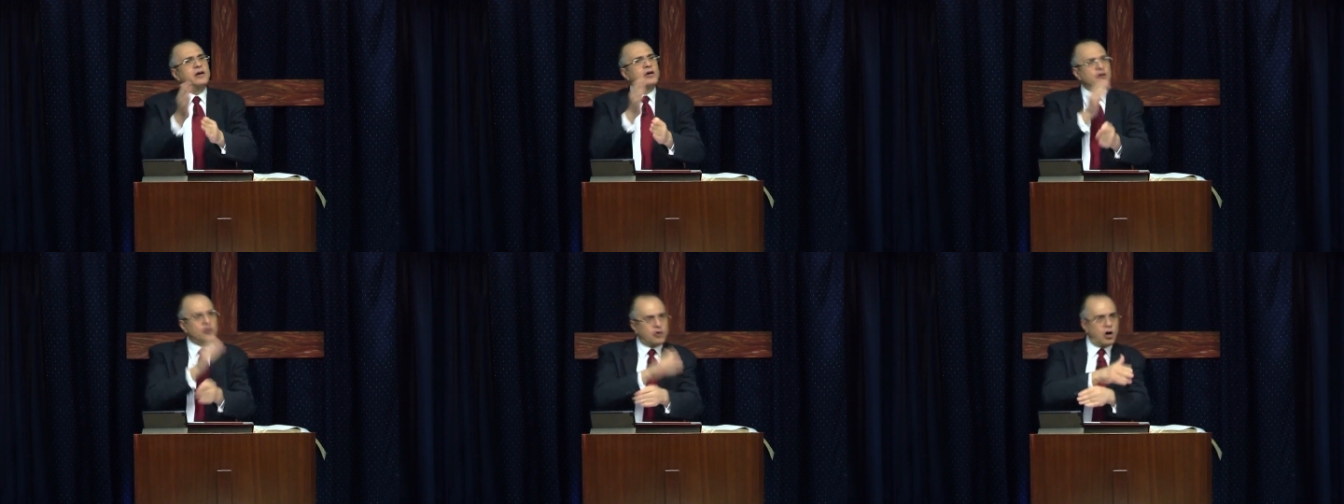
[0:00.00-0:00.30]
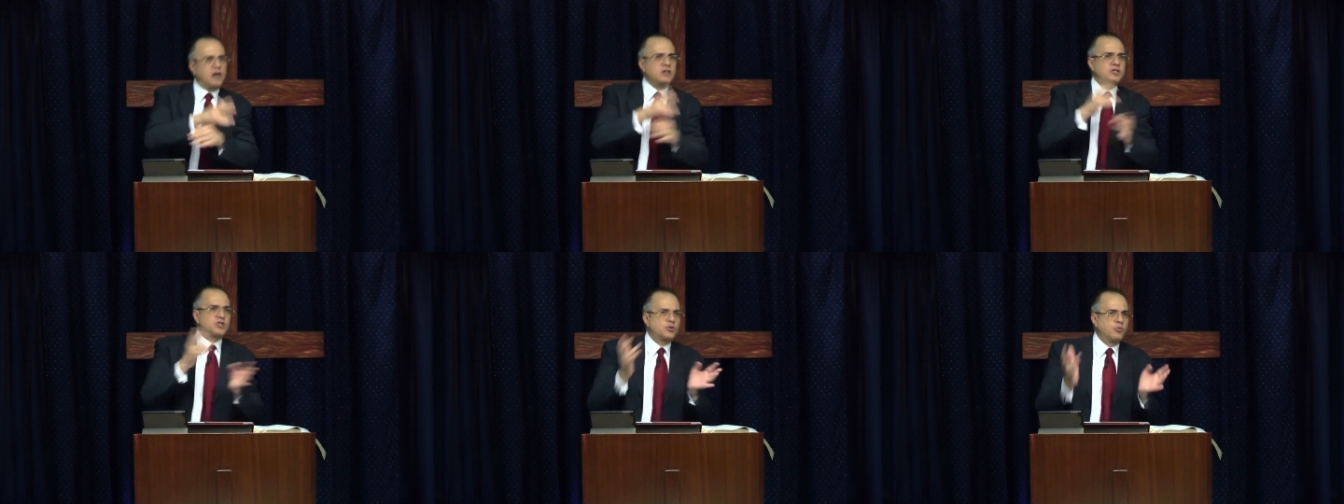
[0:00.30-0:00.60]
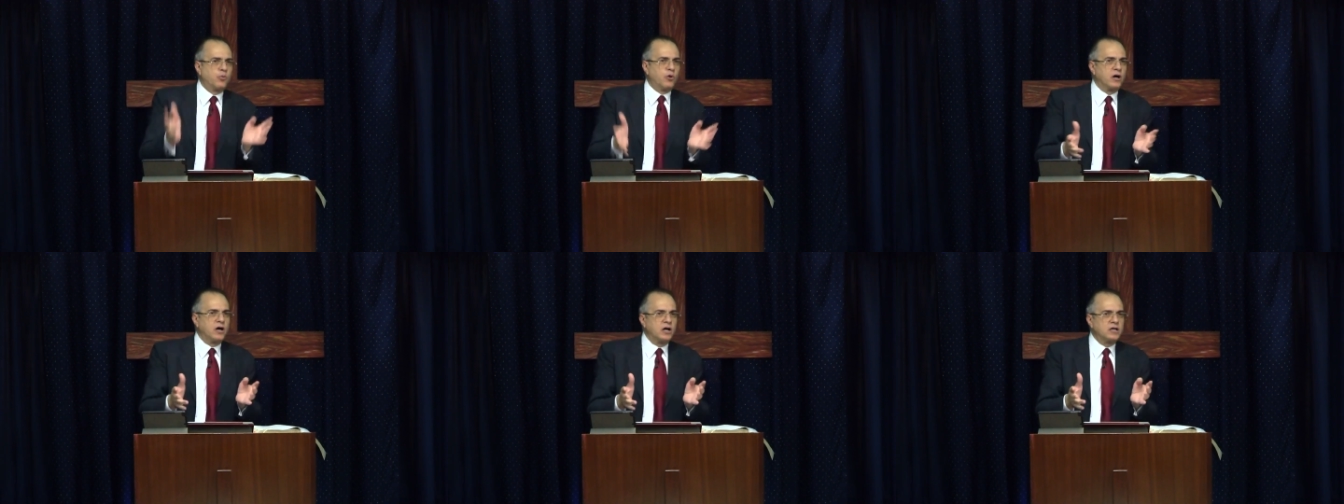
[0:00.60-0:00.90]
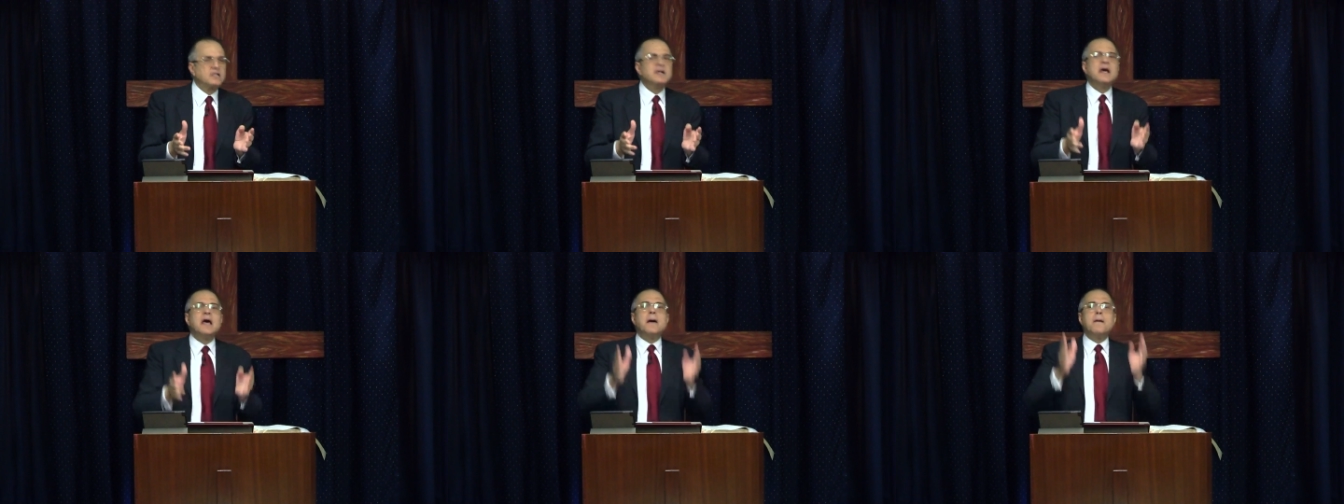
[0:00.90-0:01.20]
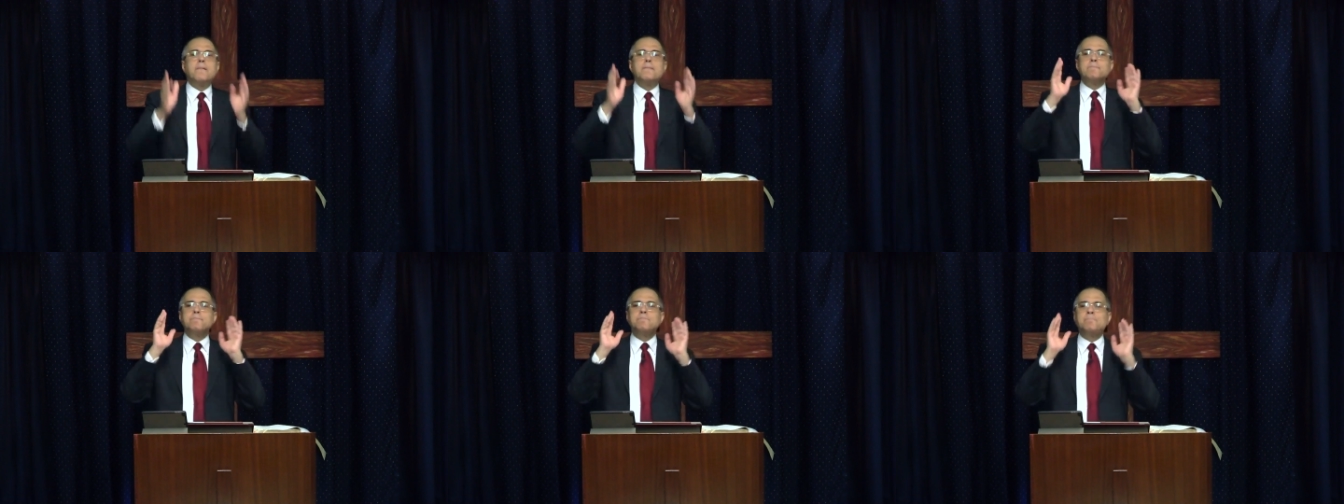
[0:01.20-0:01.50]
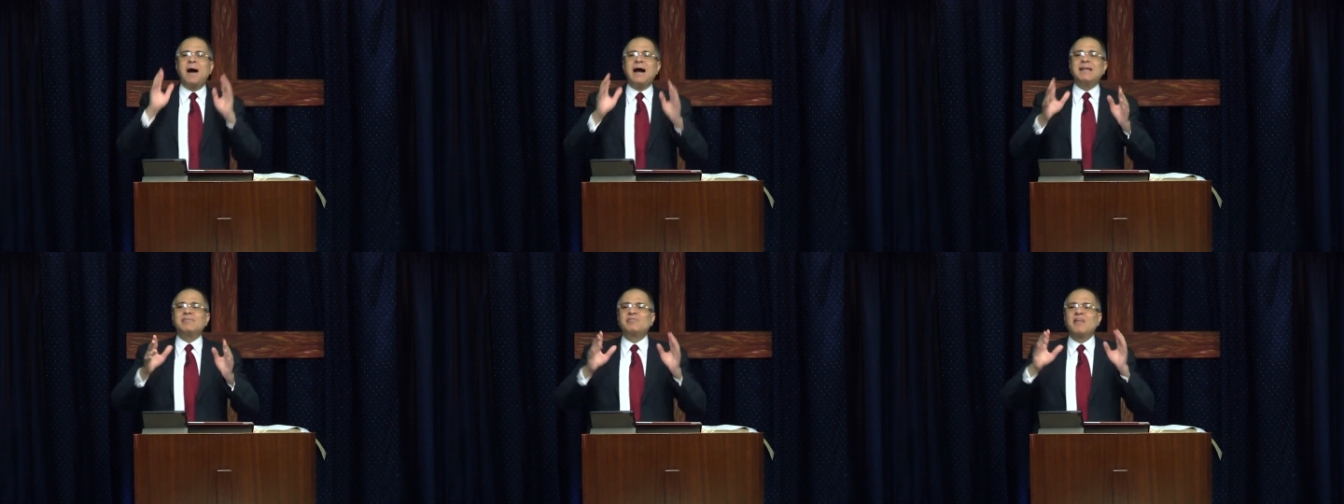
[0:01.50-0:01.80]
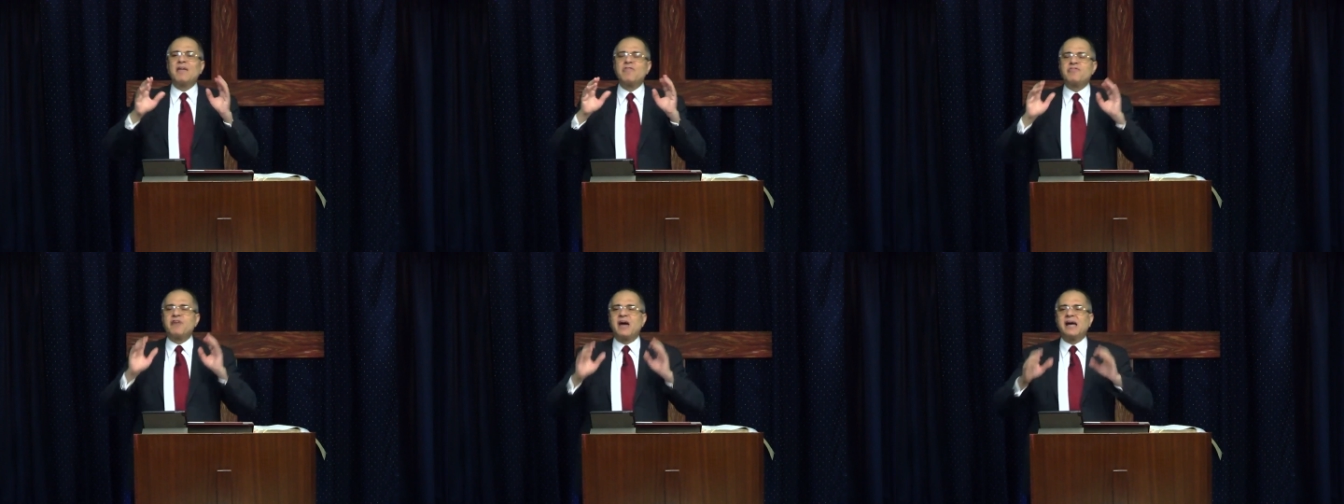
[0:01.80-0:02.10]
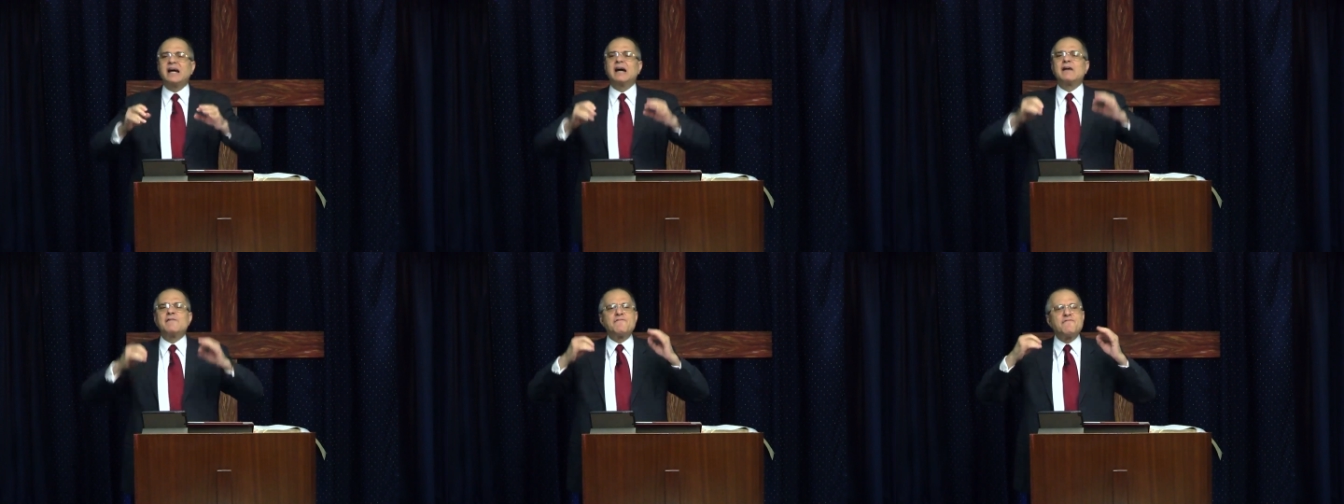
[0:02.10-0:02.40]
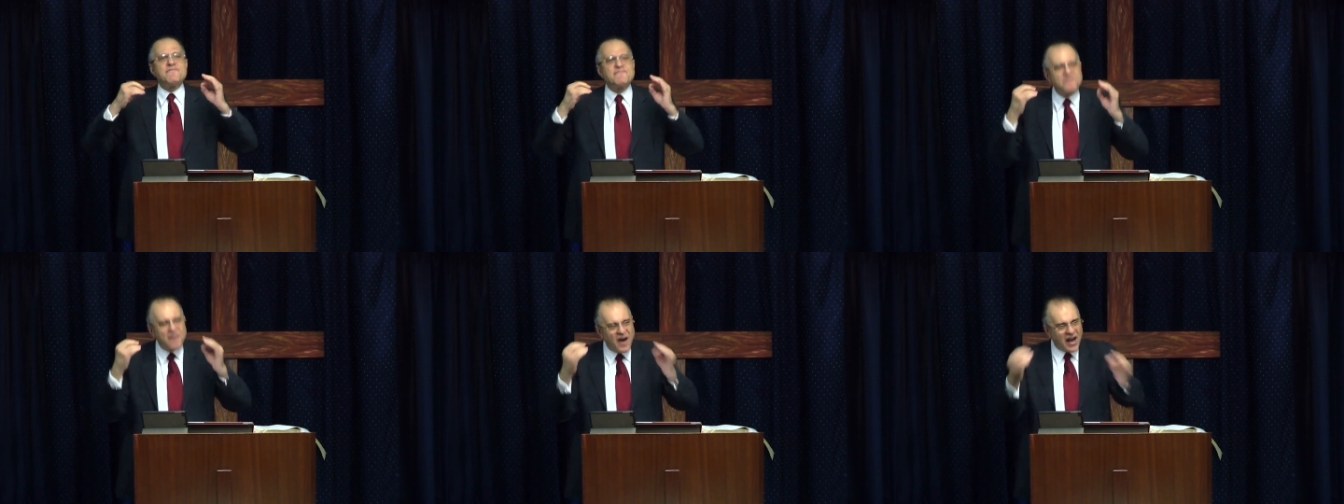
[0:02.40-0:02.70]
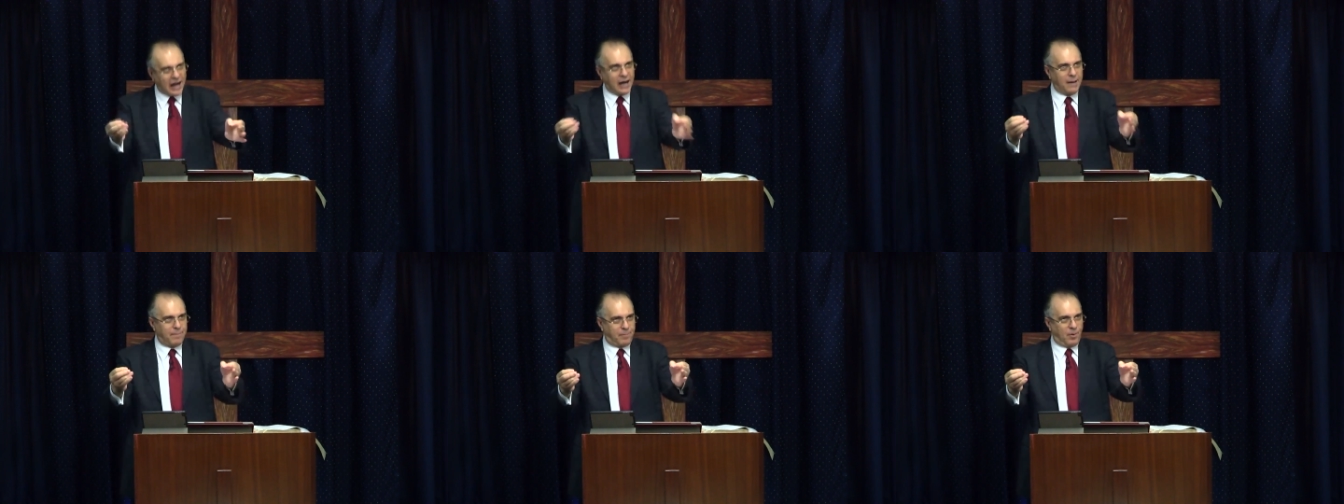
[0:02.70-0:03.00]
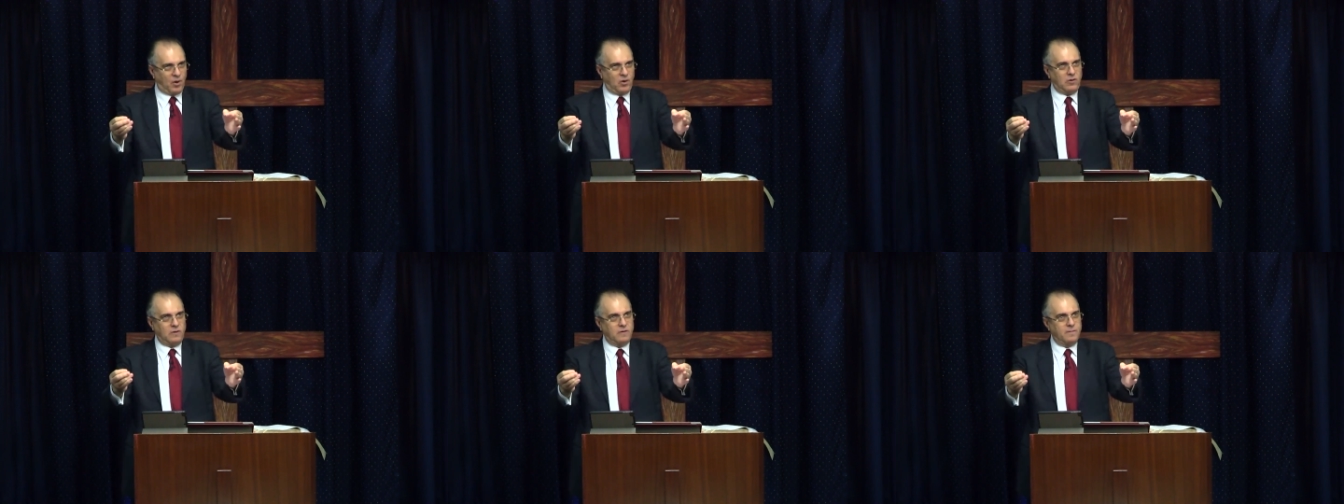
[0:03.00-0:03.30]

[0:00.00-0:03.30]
God's word, but they are fallible.